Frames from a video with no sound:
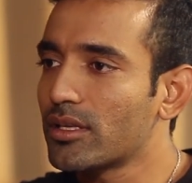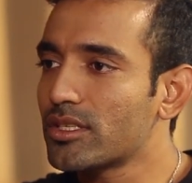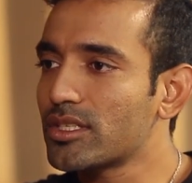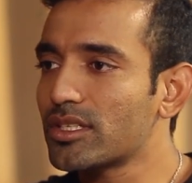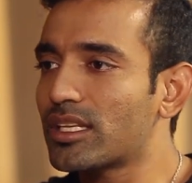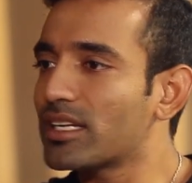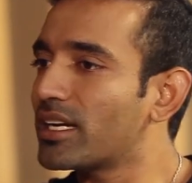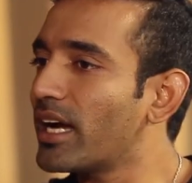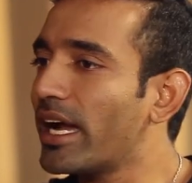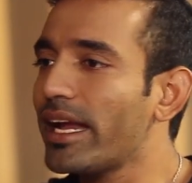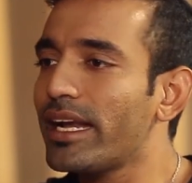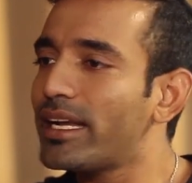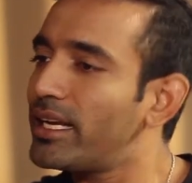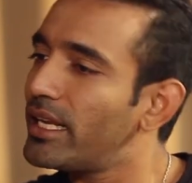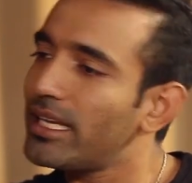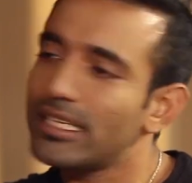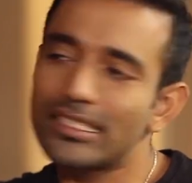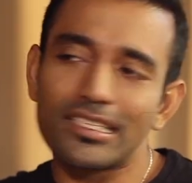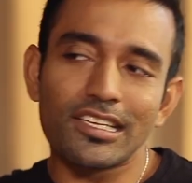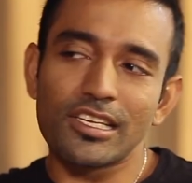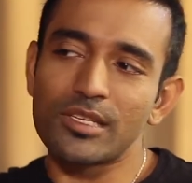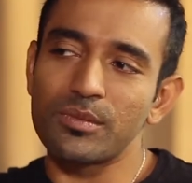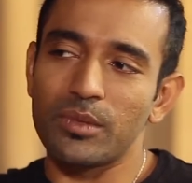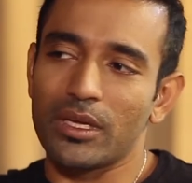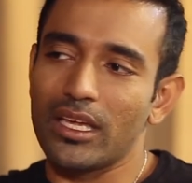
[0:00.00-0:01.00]
so the guy
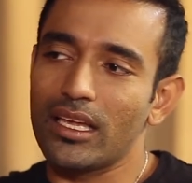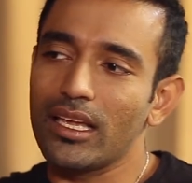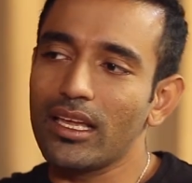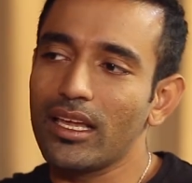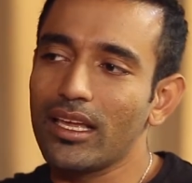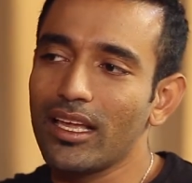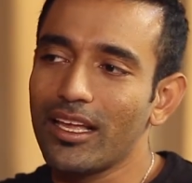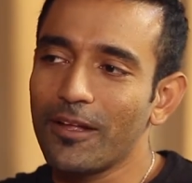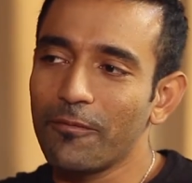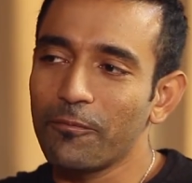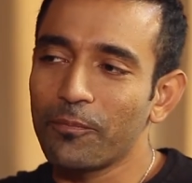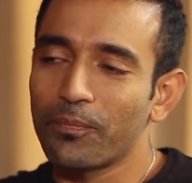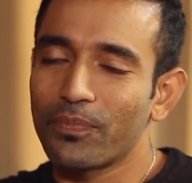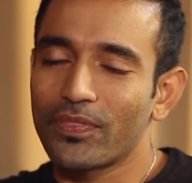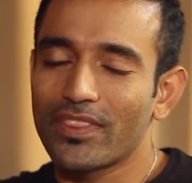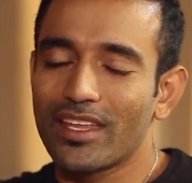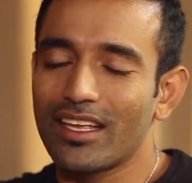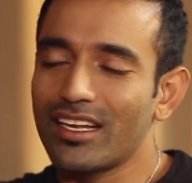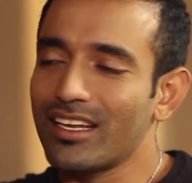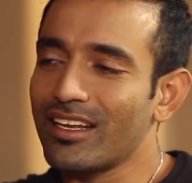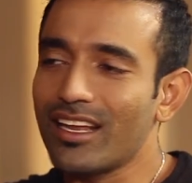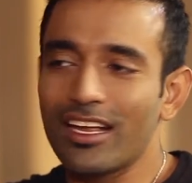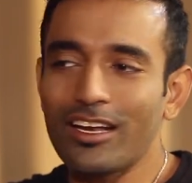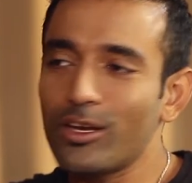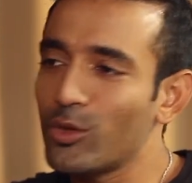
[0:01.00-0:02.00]
teases me
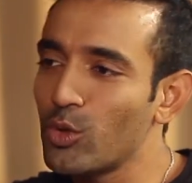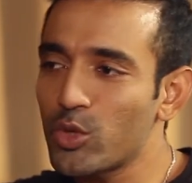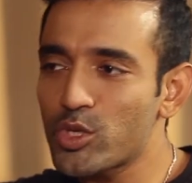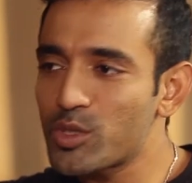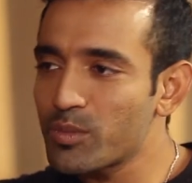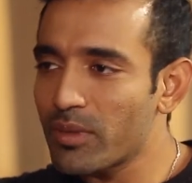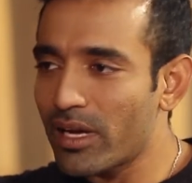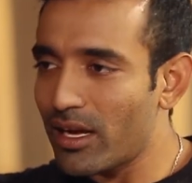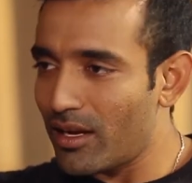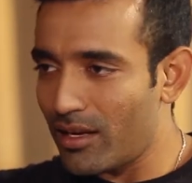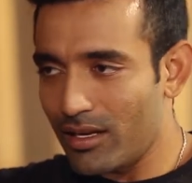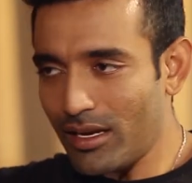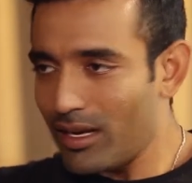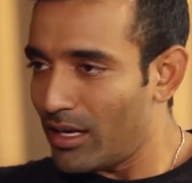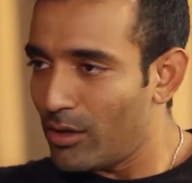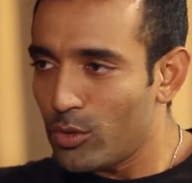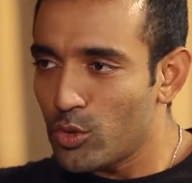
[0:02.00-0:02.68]
and i lose my